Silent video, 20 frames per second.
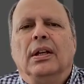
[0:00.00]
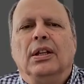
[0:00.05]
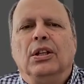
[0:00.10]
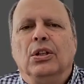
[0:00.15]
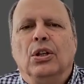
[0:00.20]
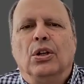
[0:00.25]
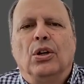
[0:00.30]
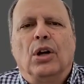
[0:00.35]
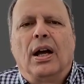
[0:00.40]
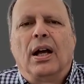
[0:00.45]

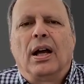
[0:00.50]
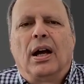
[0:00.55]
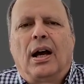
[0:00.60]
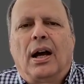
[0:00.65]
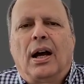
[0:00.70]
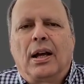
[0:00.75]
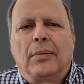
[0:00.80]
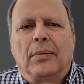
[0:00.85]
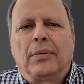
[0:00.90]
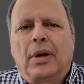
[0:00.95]
you know,
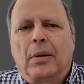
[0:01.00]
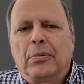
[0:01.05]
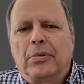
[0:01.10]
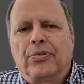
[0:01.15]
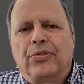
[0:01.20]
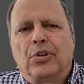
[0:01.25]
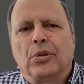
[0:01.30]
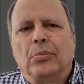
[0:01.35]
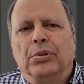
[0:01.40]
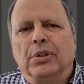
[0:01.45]
I'm, I'm
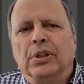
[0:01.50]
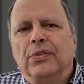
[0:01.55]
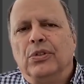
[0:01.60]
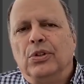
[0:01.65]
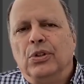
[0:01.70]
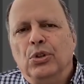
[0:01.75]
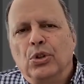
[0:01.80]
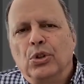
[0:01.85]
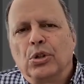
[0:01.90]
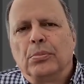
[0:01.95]
a firm
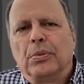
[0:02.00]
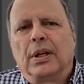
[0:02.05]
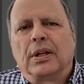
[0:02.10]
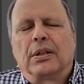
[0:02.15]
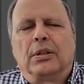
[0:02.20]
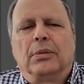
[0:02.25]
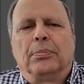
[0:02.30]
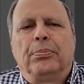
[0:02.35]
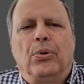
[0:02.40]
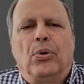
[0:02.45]
believer you can
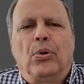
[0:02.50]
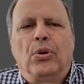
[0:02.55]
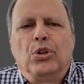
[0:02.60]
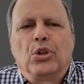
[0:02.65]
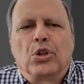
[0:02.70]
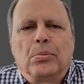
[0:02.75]
make an a point,